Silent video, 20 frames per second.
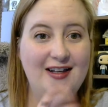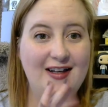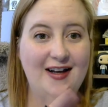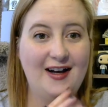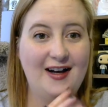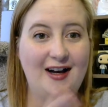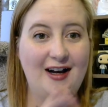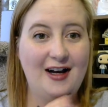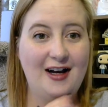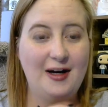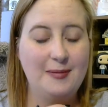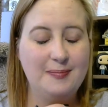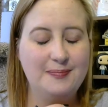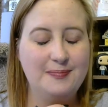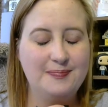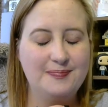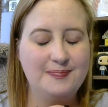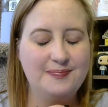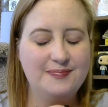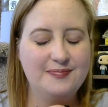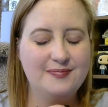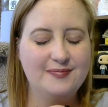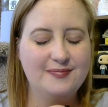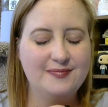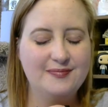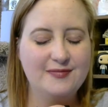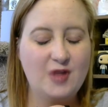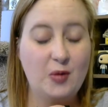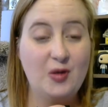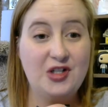um,
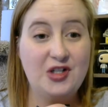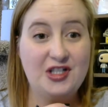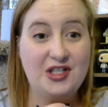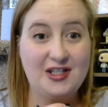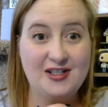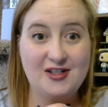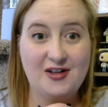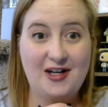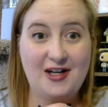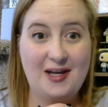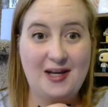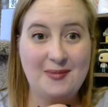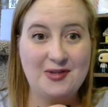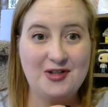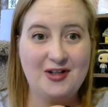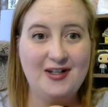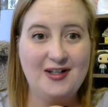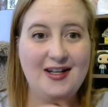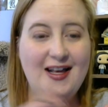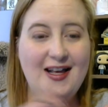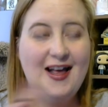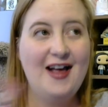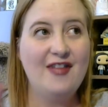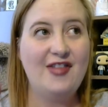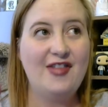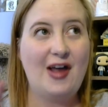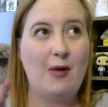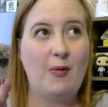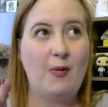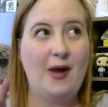wish list on Amazon
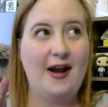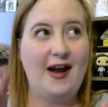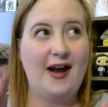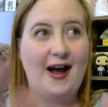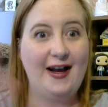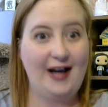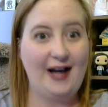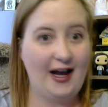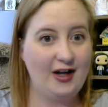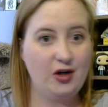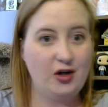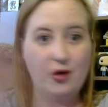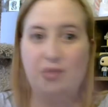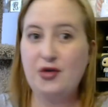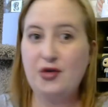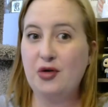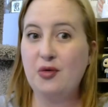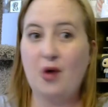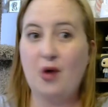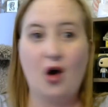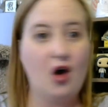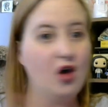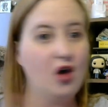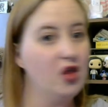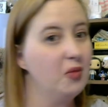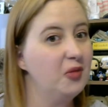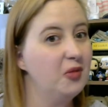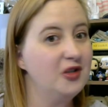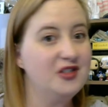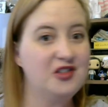that when I, I go through all
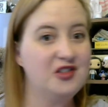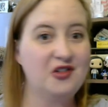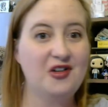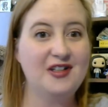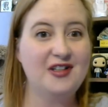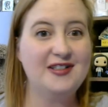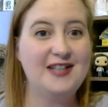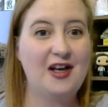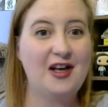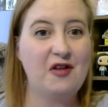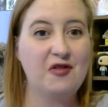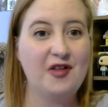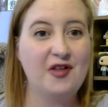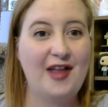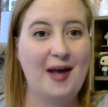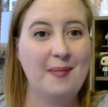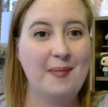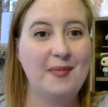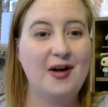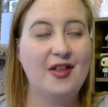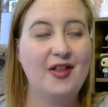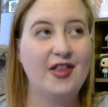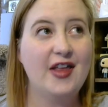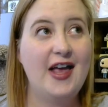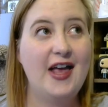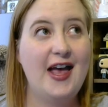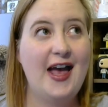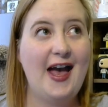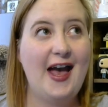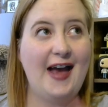the books that are on sale for that month
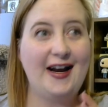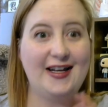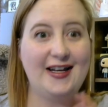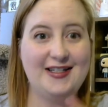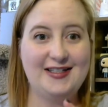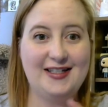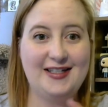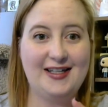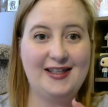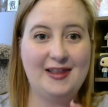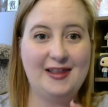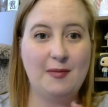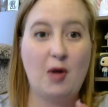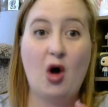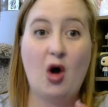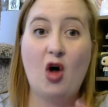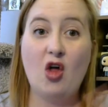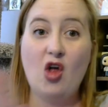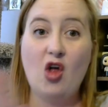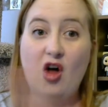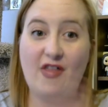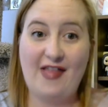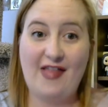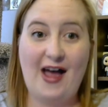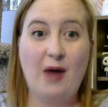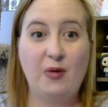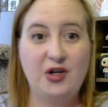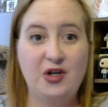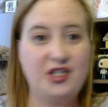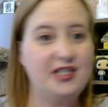and I stick them all on
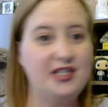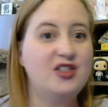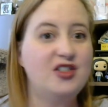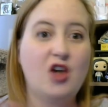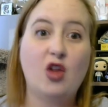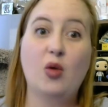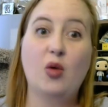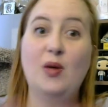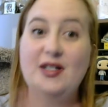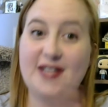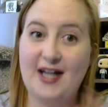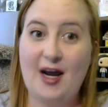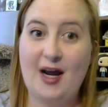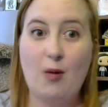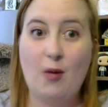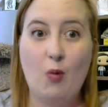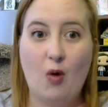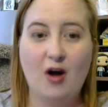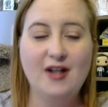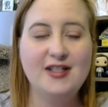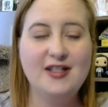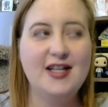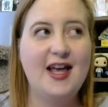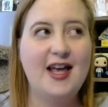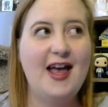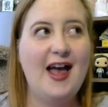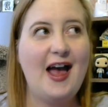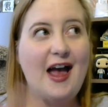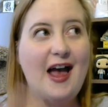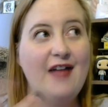that wish list, all the ones that I want,
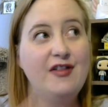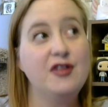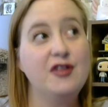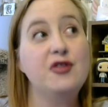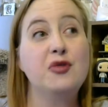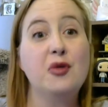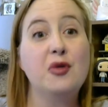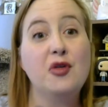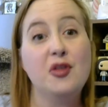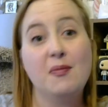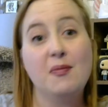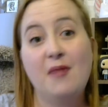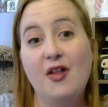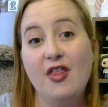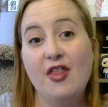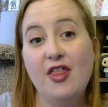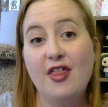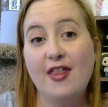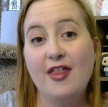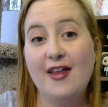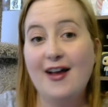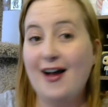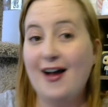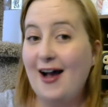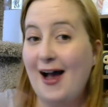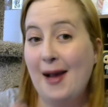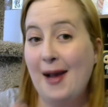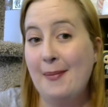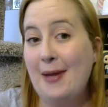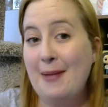and then throughout the month
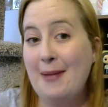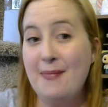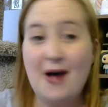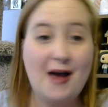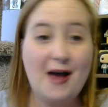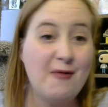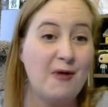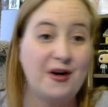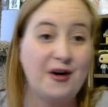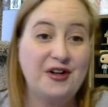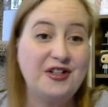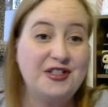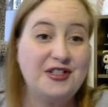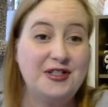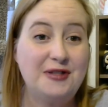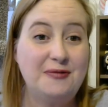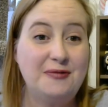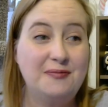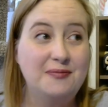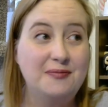I might buy one or two